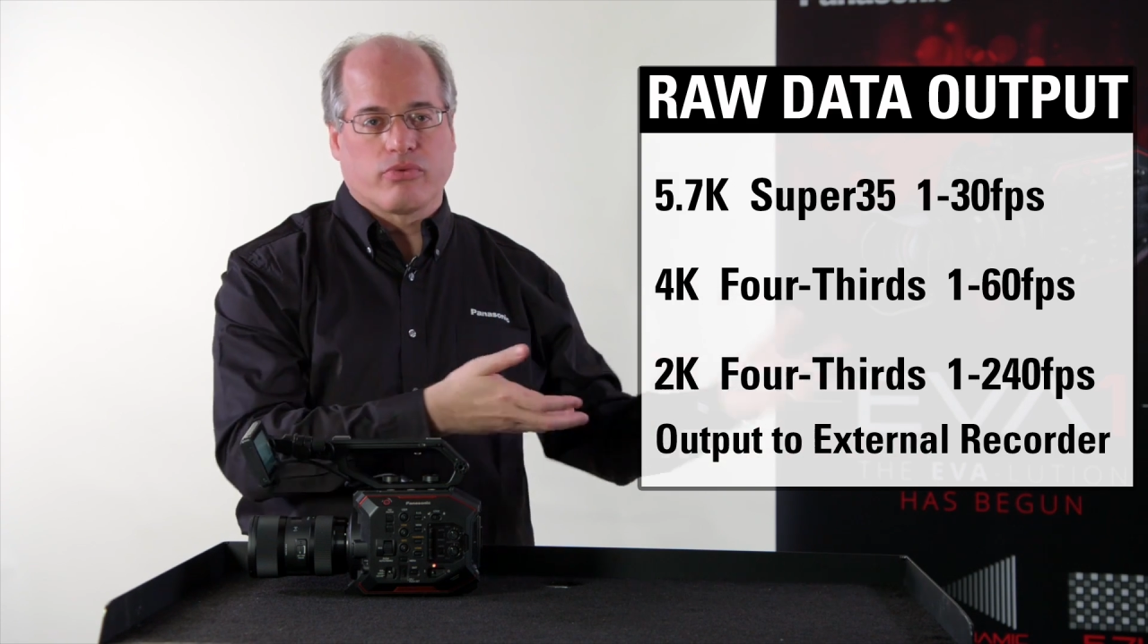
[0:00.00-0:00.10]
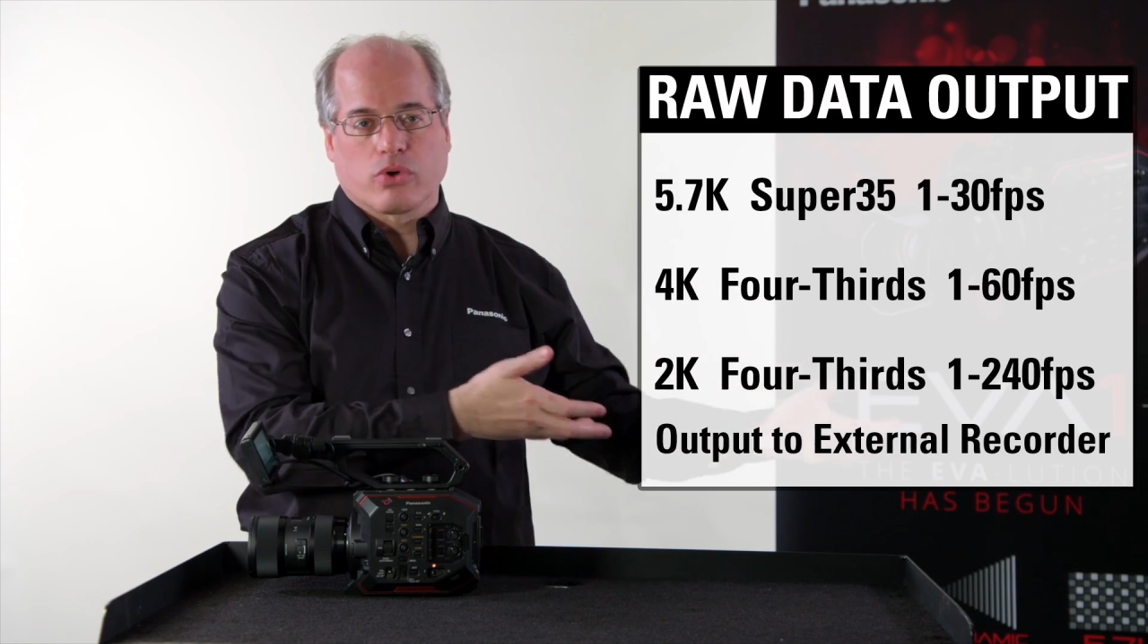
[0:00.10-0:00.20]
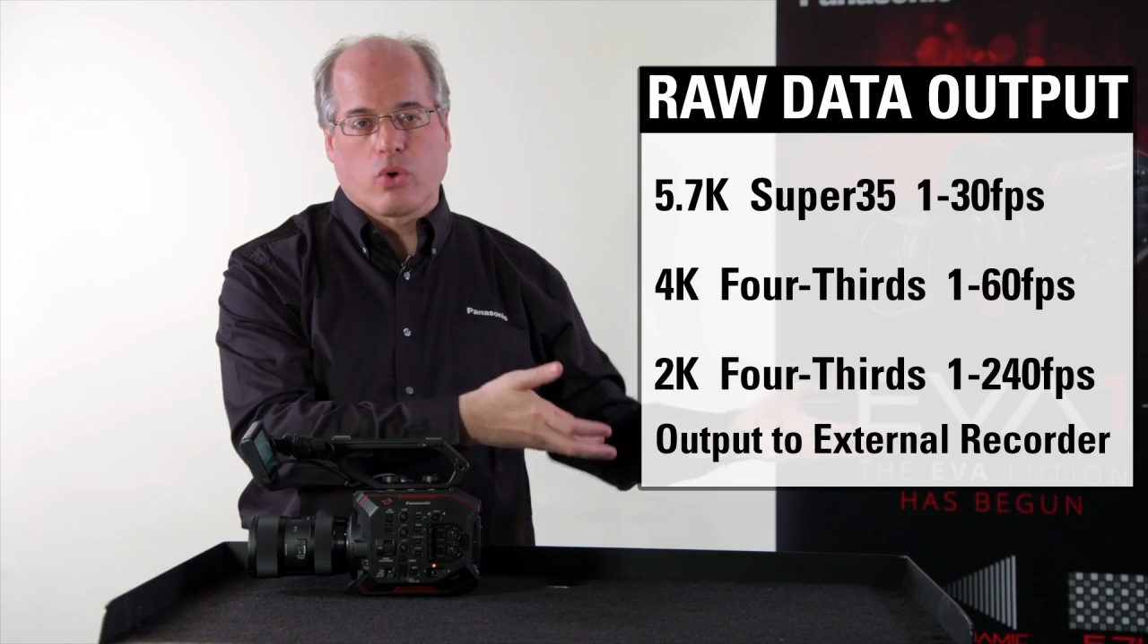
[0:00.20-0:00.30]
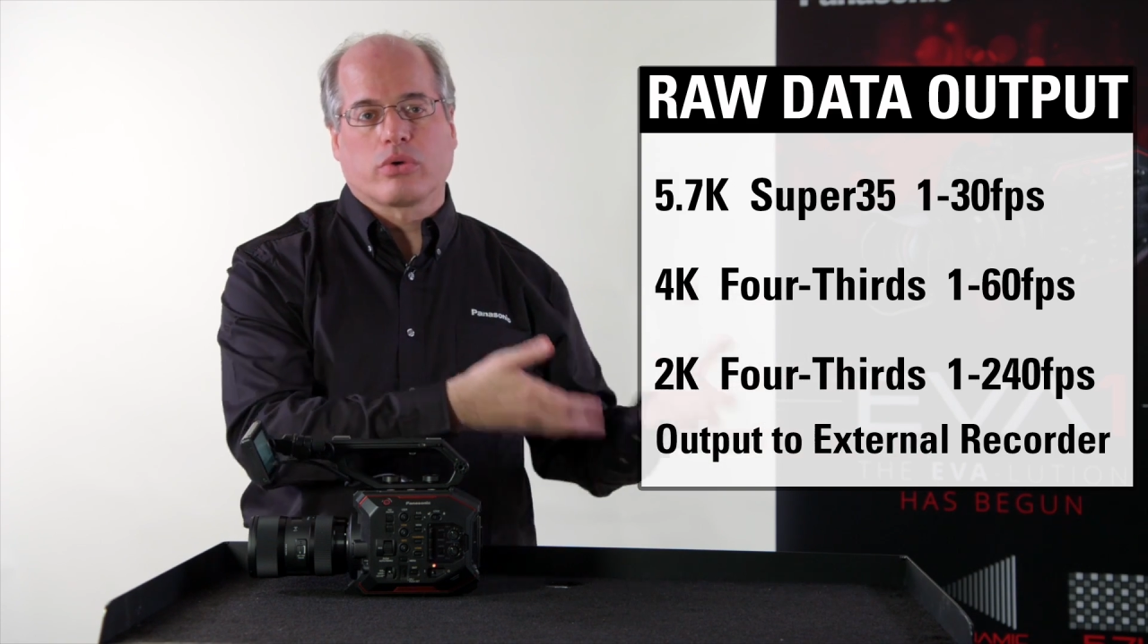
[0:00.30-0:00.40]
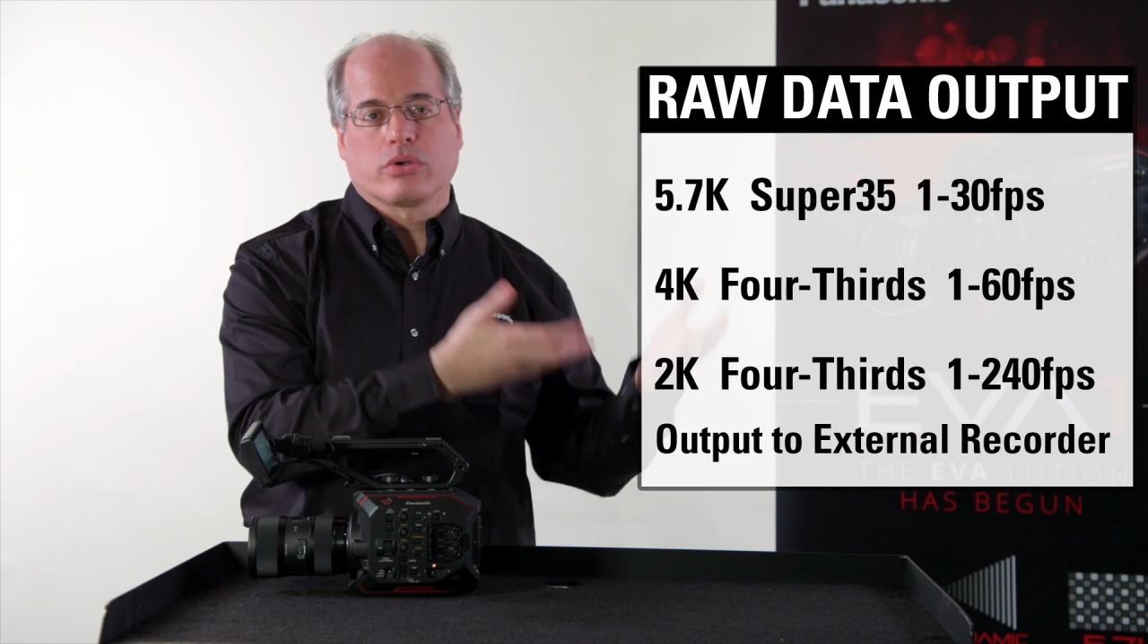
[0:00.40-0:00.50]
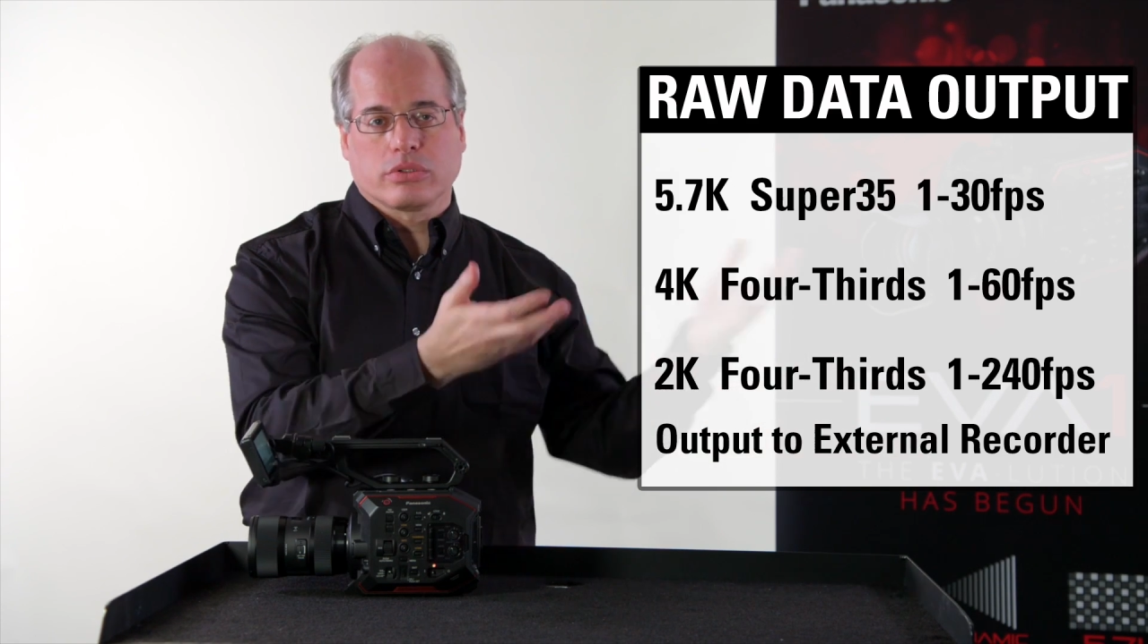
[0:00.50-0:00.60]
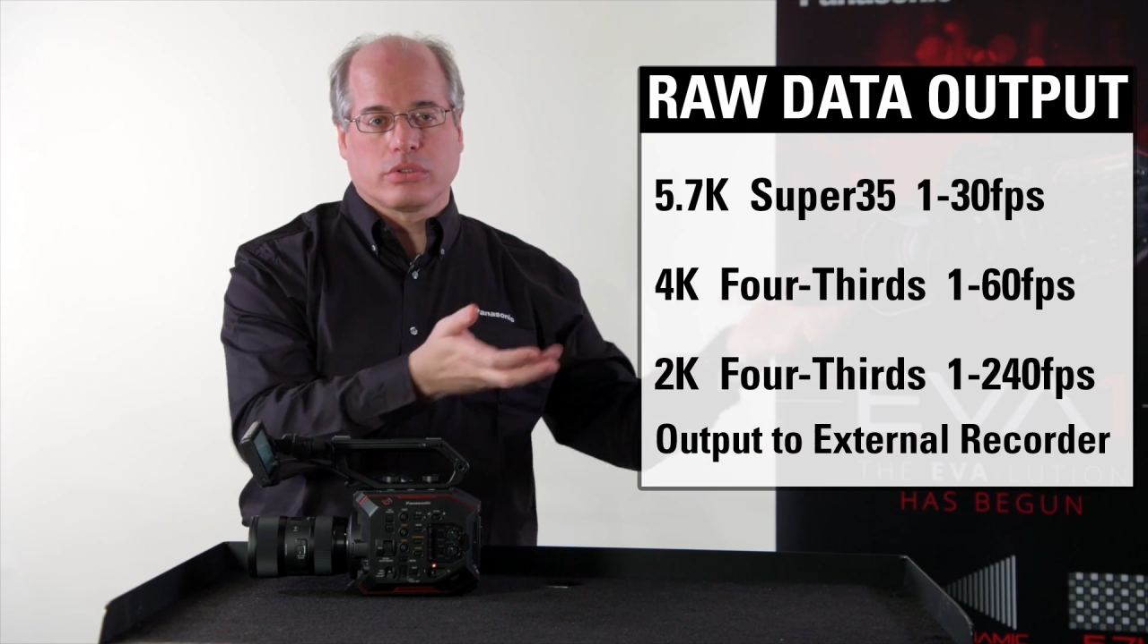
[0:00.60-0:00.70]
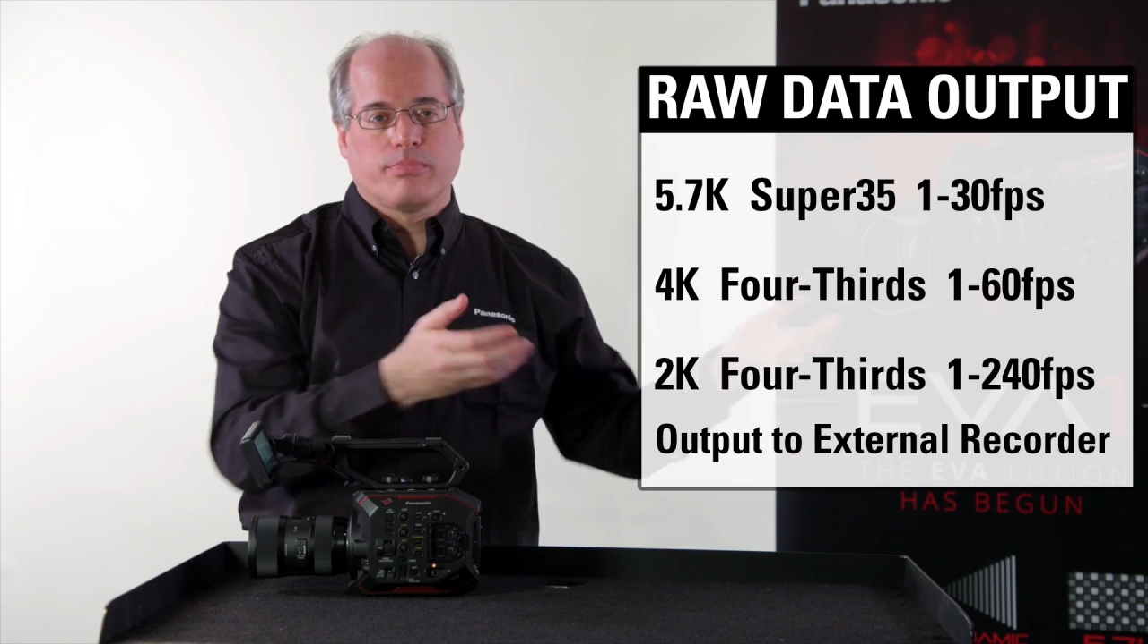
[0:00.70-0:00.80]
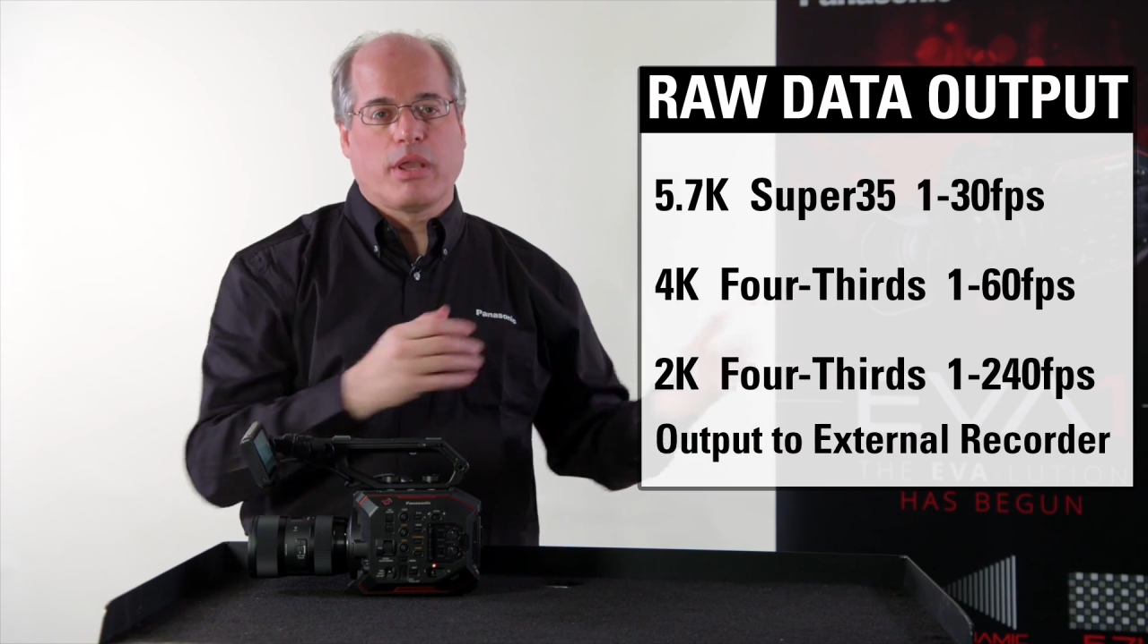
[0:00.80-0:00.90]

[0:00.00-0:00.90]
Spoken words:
a recorder to